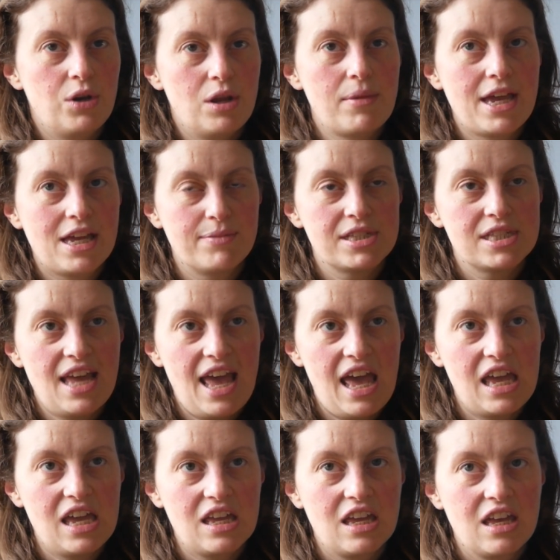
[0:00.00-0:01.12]
when I make a
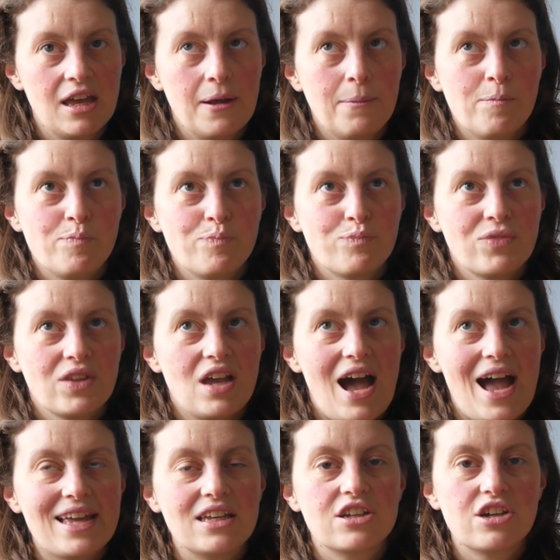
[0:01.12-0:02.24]
mistake,
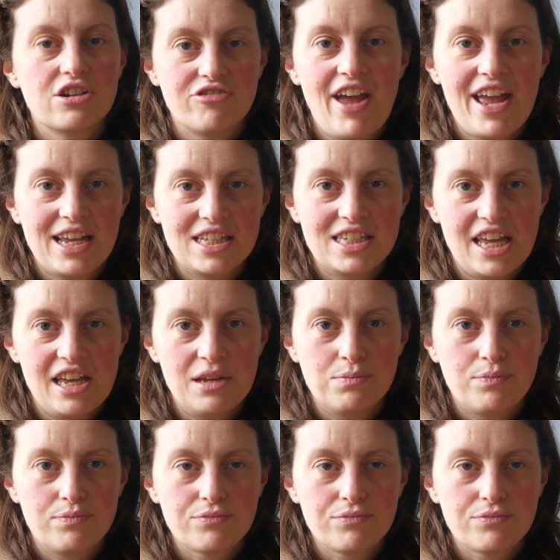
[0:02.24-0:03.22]
I can correct it,